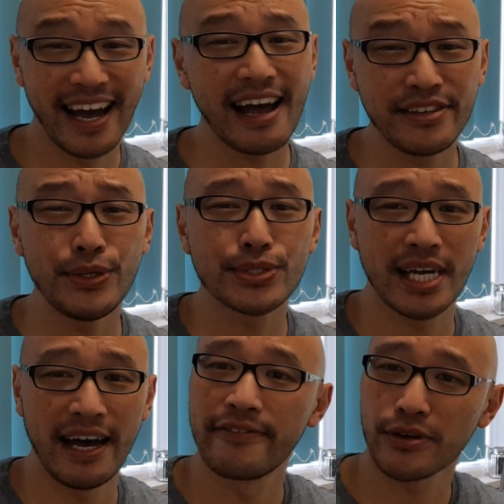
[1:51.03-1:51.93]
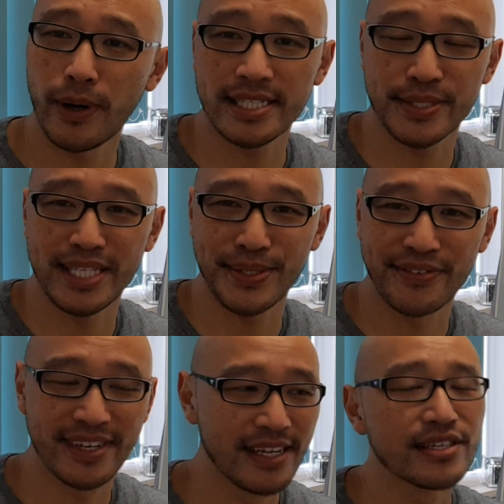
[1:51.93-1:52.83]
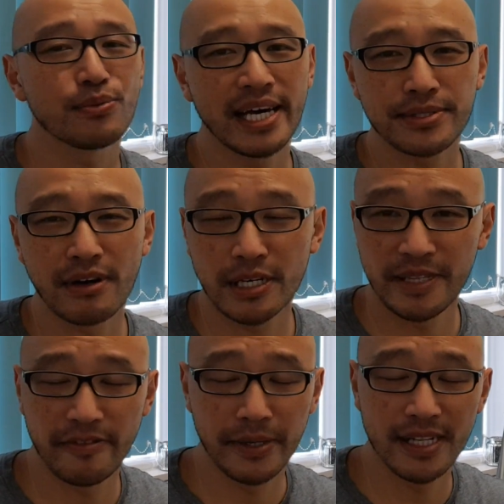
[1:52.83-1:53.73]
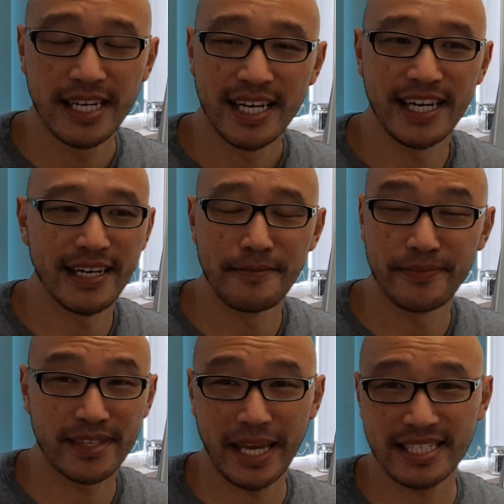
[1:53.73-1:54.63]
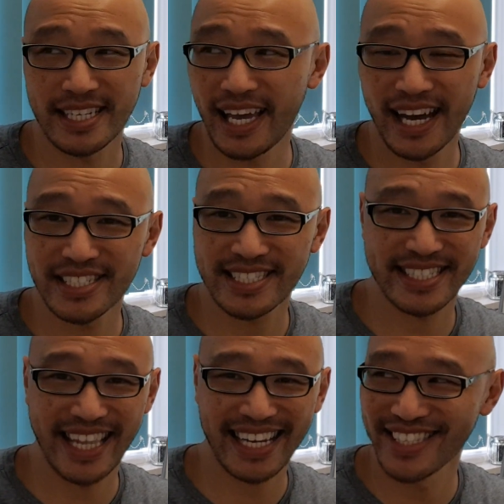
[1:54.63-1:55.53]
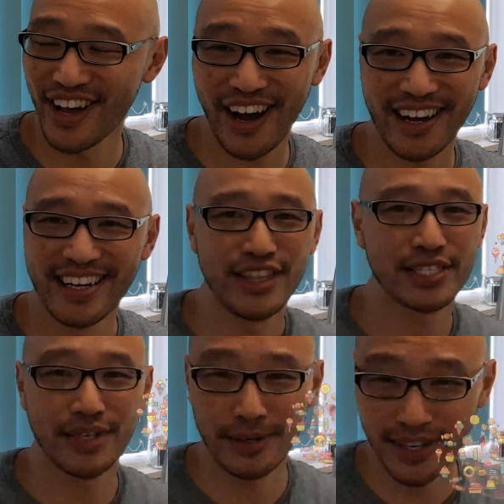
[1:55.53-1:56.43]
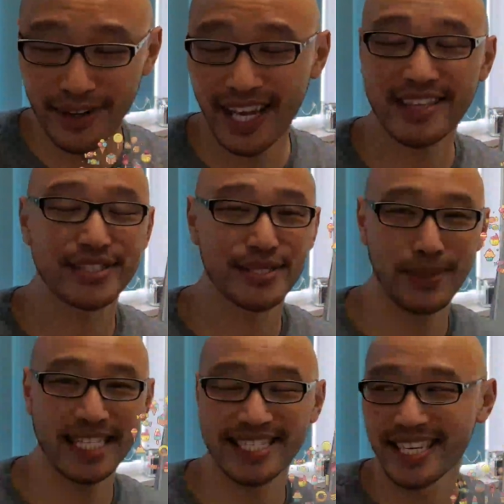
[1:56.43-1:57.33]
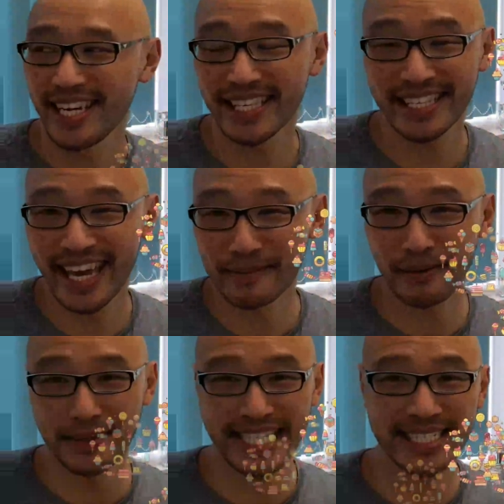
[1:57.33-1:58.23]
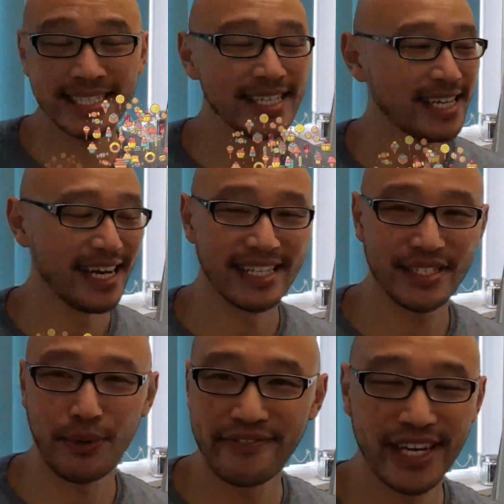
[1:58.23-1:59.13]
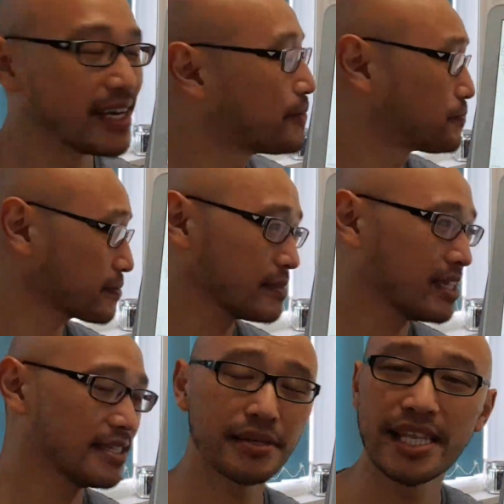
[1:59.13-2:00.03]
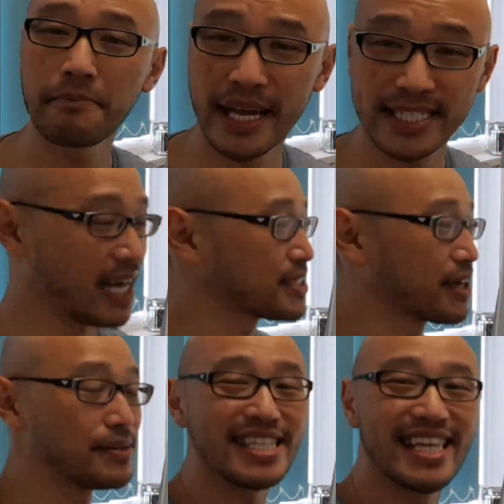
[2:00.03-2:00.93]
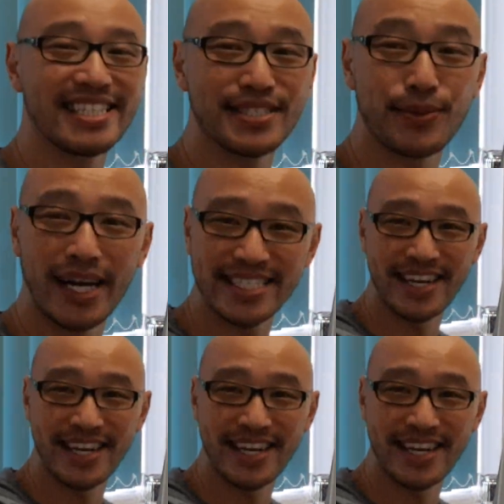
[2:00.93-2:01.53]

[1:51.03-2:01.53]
I used to have quite a sweet tooth. So when I was growing up in Liverpool, basically, yeah, I just smacked a lot, lots of Coca-Cola, lots of sweets. I didn't care about what I was eating, and I just went for it. So that meant I had to go to the dentist quite a